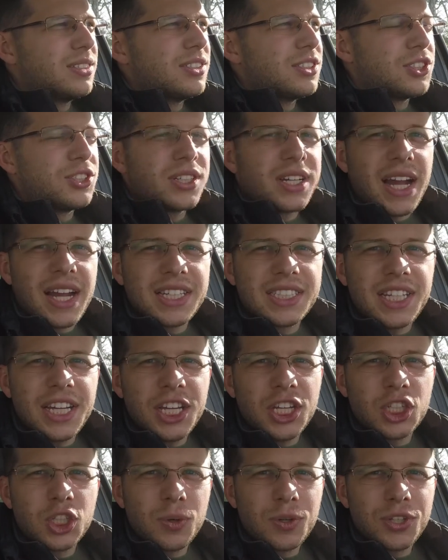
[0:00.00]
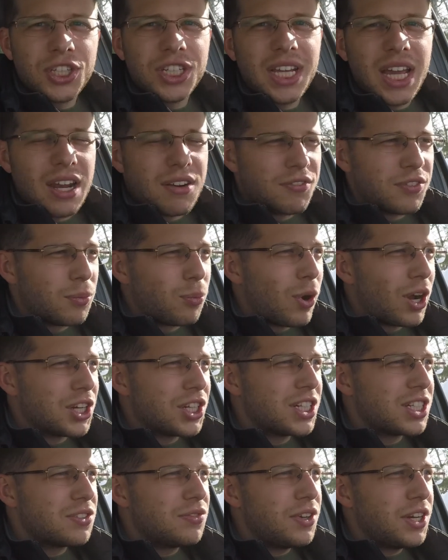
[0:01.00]
So guys, thank you so much again for
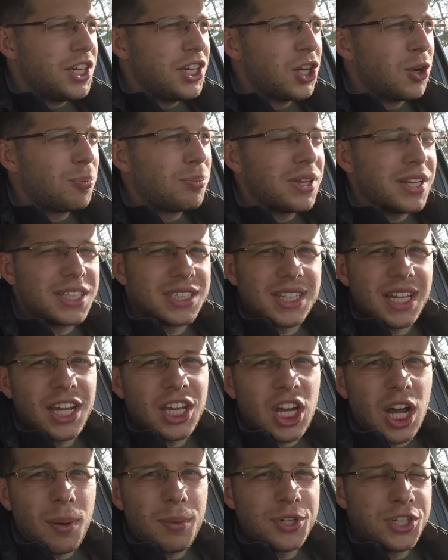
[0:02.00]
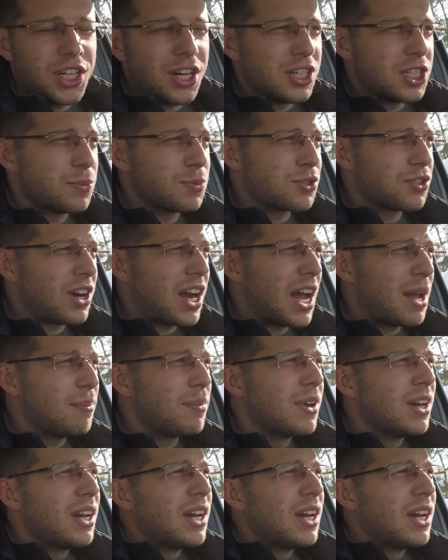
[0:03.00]
watching this video. Please like, comment, share, and subscribe.